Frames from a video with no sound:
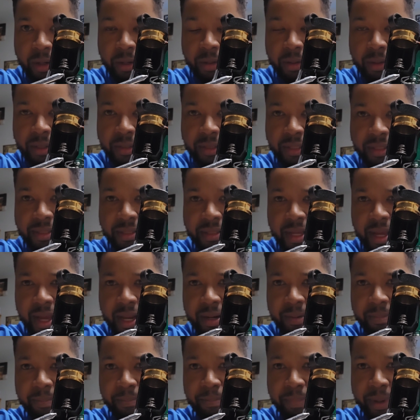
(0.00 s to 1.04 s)
because that's kind
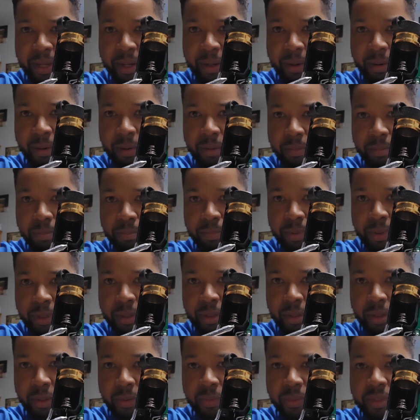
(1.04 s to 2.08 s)
of bare. Put
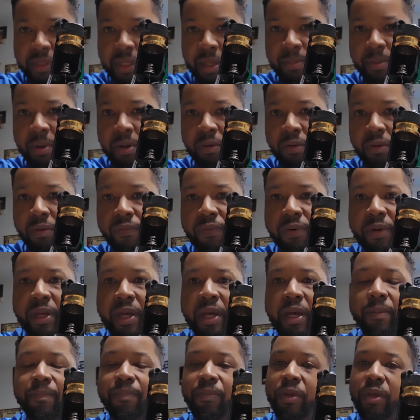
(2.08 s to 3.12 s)
liquid tape all over
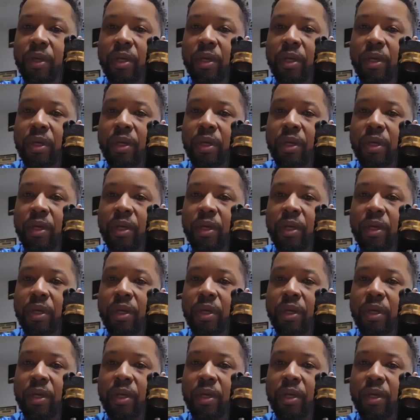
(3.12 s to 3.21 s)
that.